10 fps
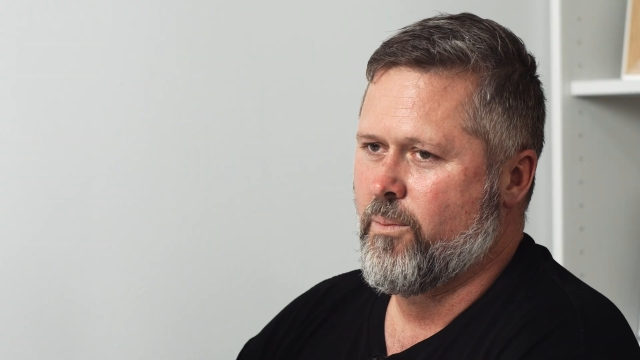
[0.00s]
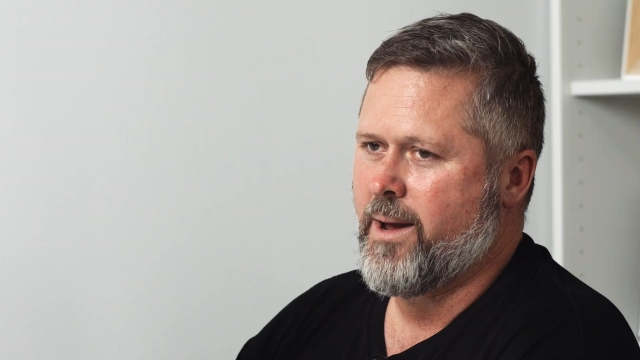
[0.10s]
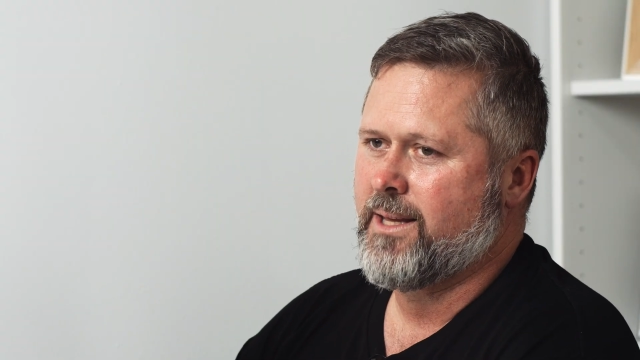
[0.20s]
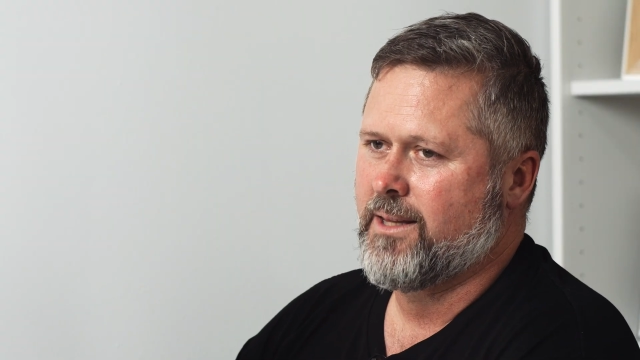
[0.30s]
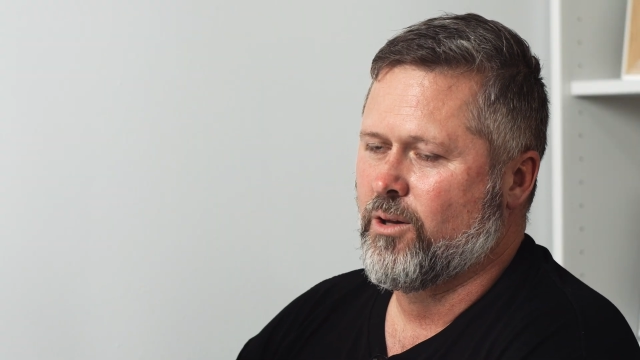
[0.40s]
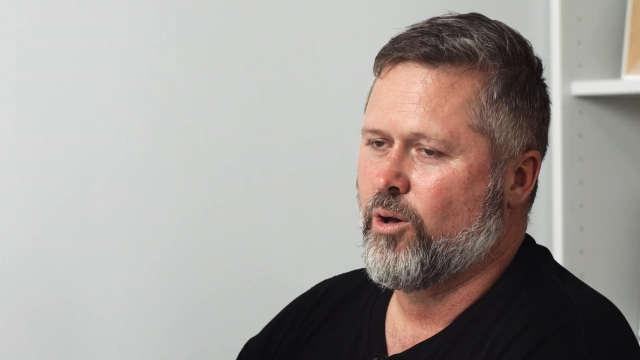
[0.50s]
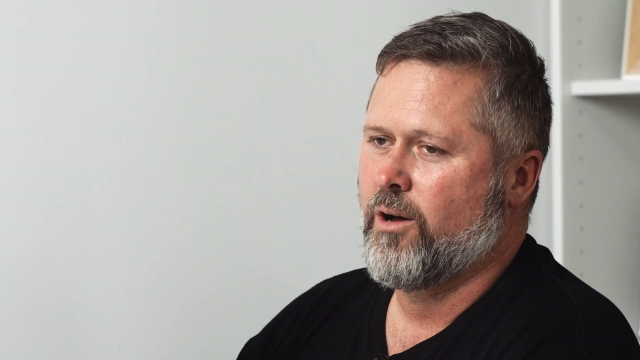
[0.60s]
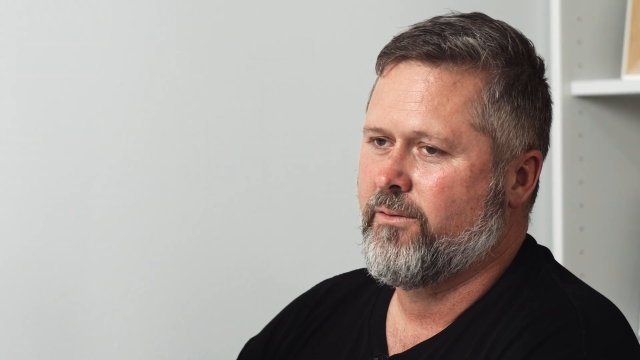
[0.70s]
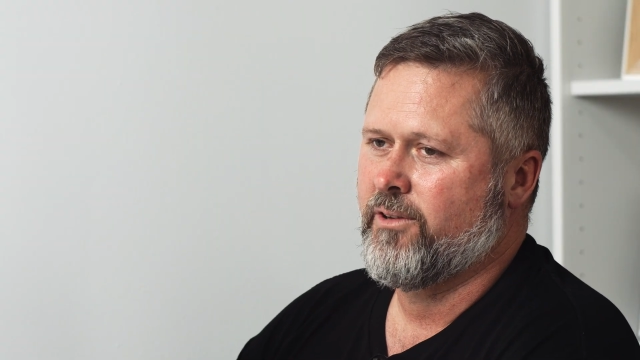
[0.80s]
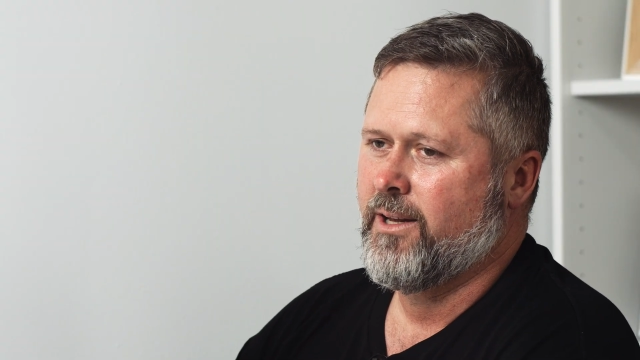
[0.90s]
making their
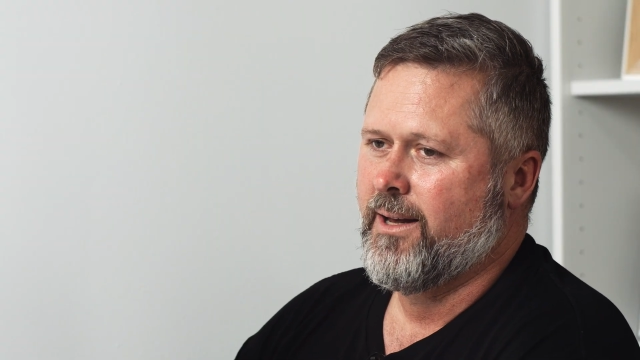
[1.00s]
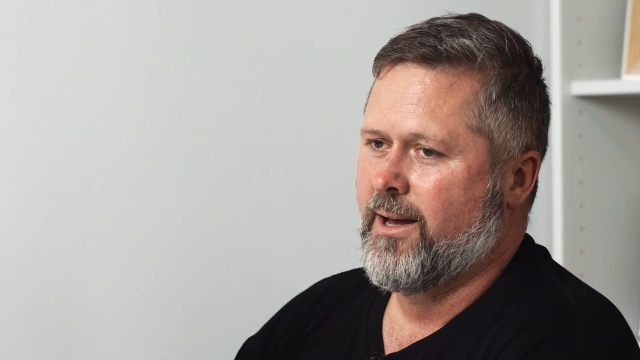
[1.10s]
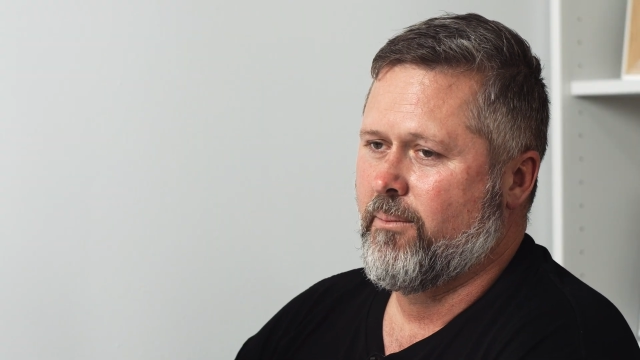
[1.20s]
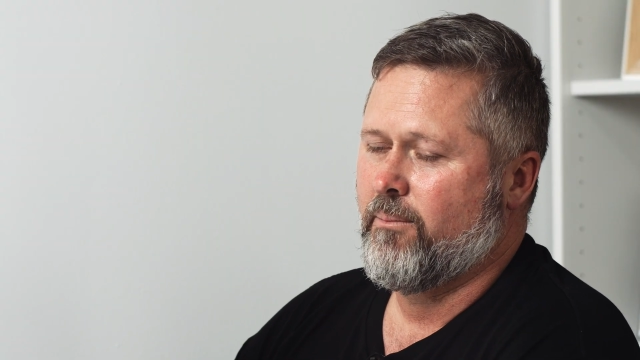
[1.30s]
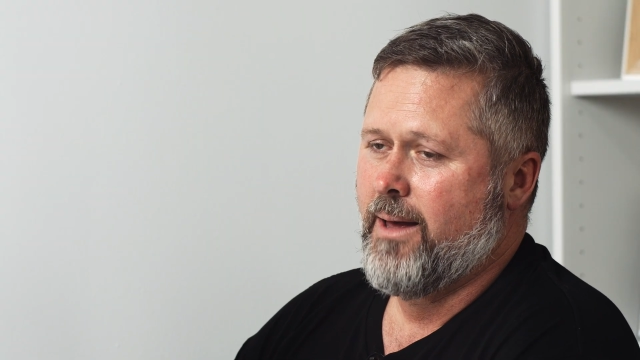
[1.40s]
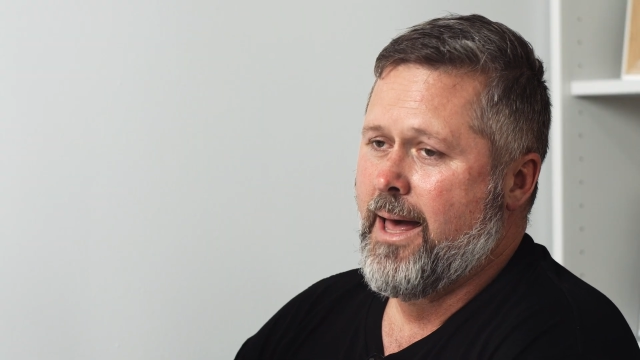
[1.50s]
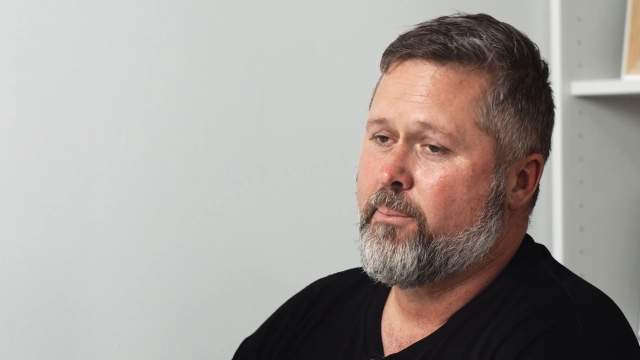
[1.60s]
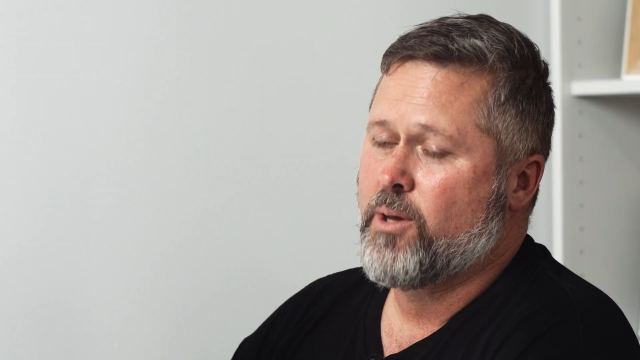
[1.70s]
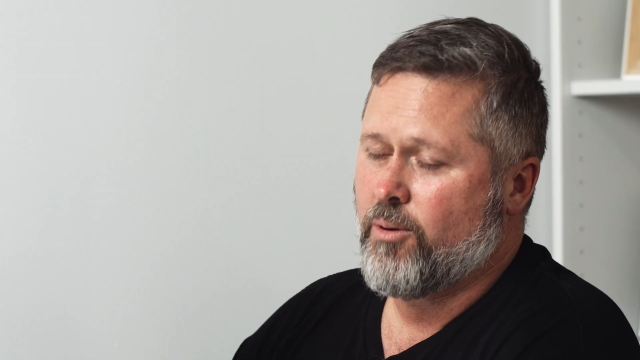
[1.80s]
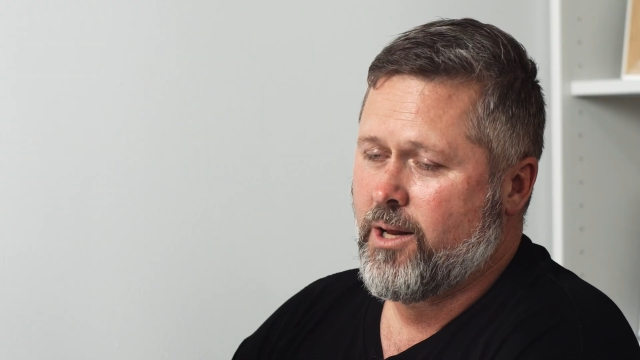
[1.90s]
lives
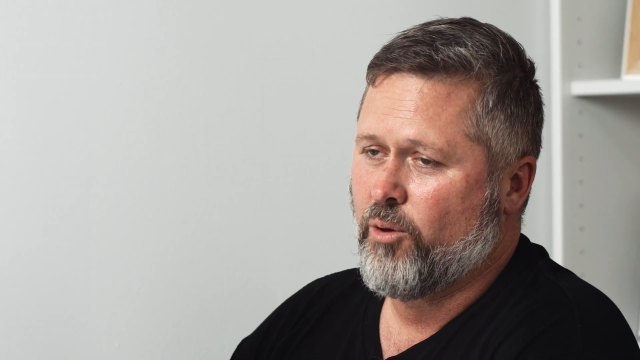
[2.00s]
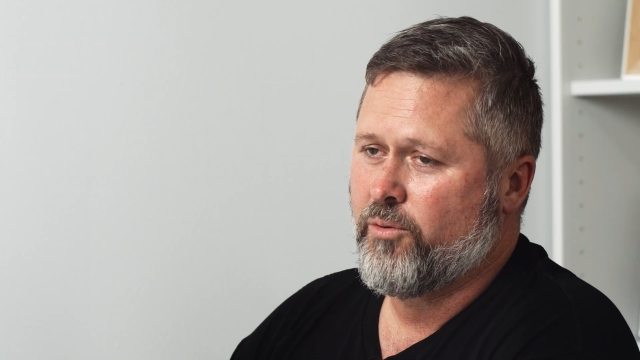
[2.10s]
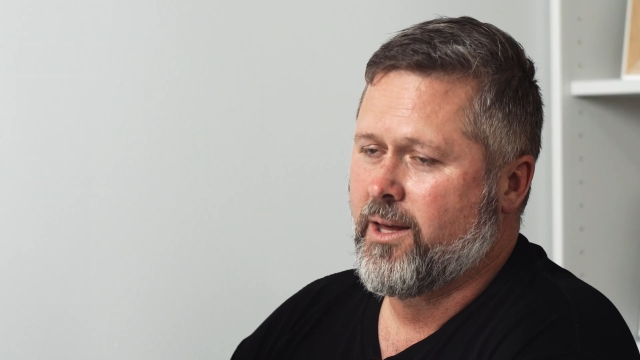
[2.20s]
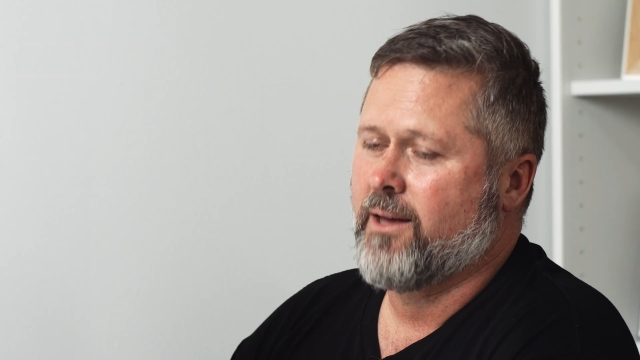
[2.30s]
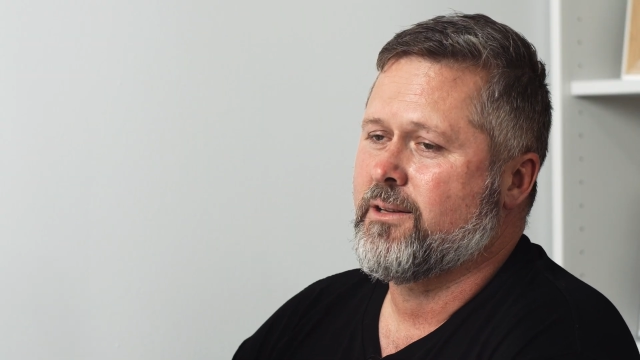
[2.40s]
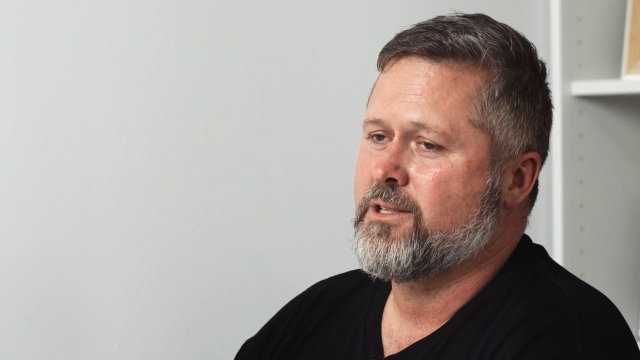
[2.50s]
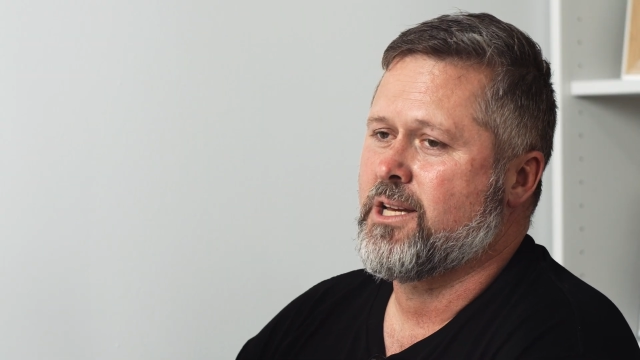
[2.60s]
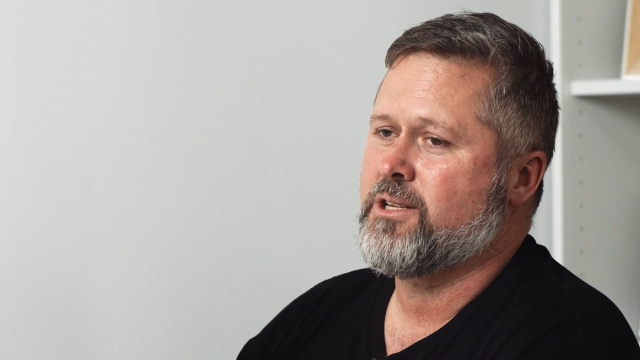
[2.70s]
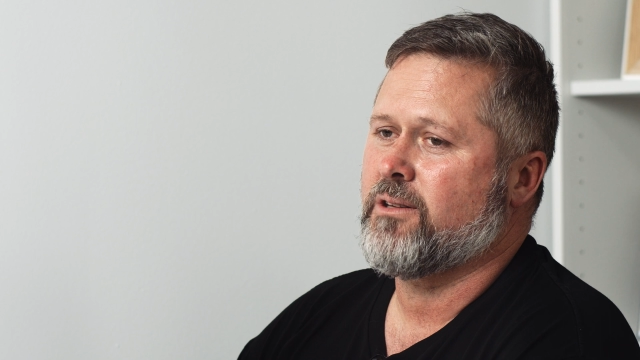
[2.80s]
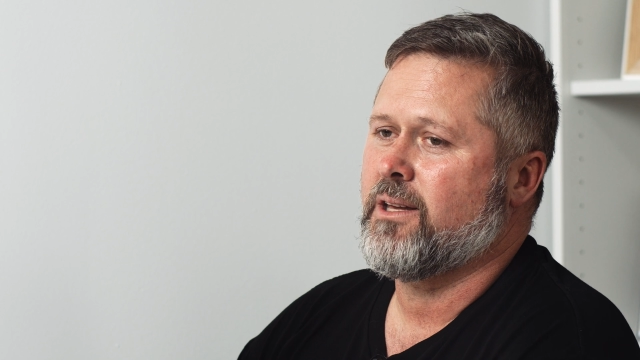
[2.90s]
happier and healthier,
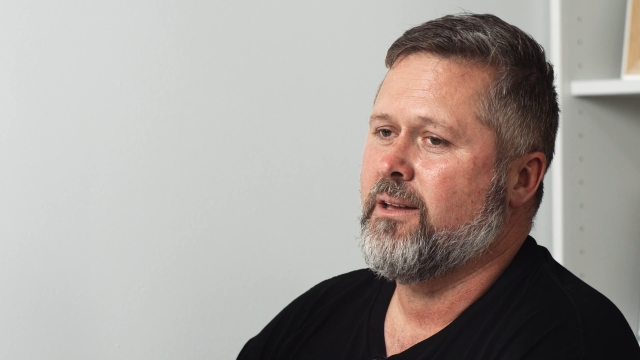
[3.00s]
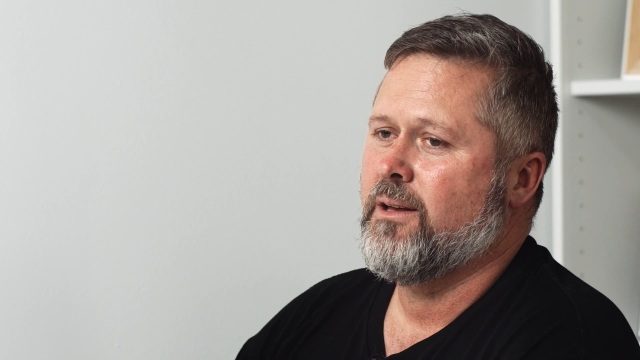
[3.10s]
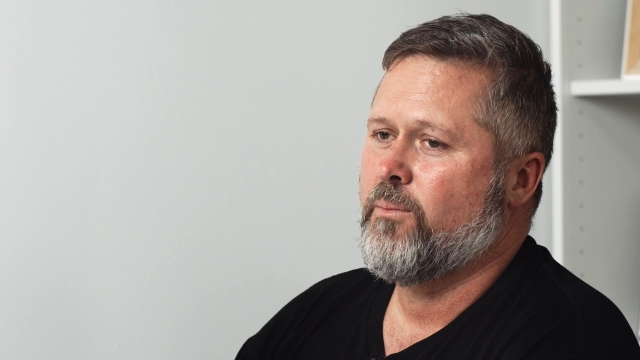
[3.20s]
essentially.